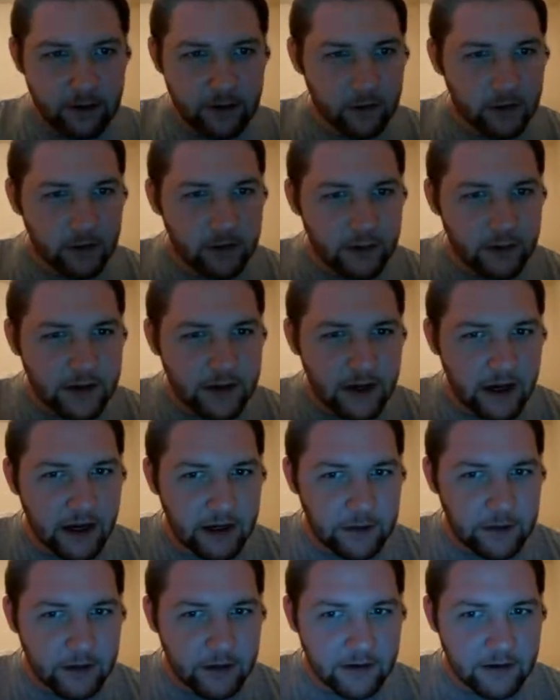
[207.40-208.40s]
What do we
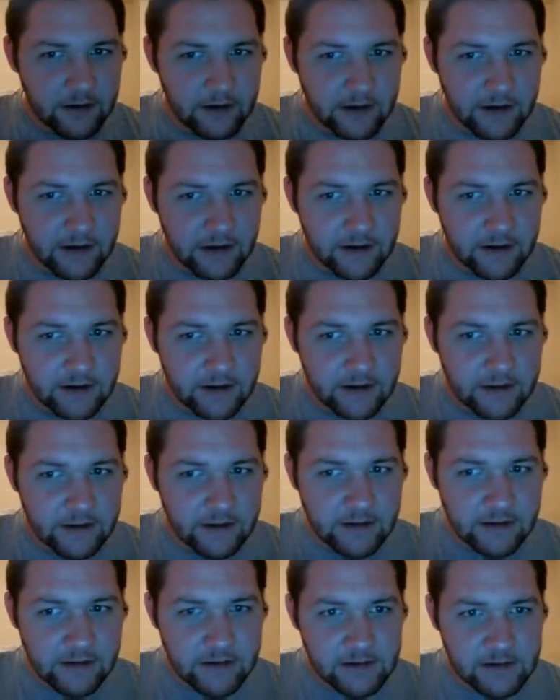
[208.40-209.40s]
got around here?
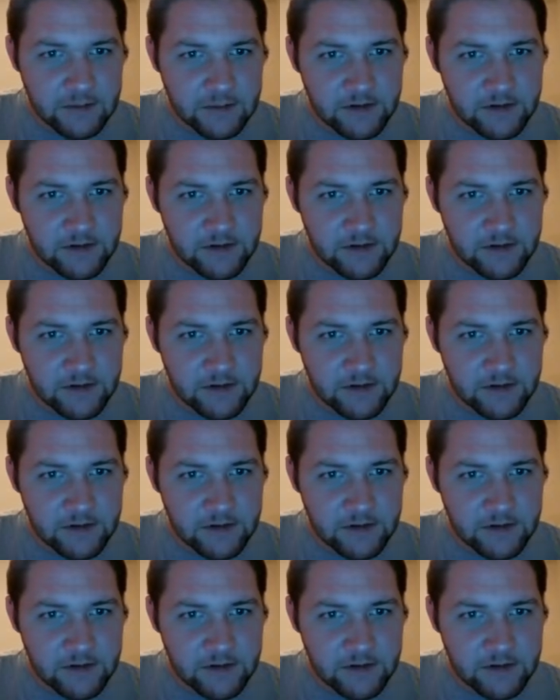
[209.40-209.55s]
some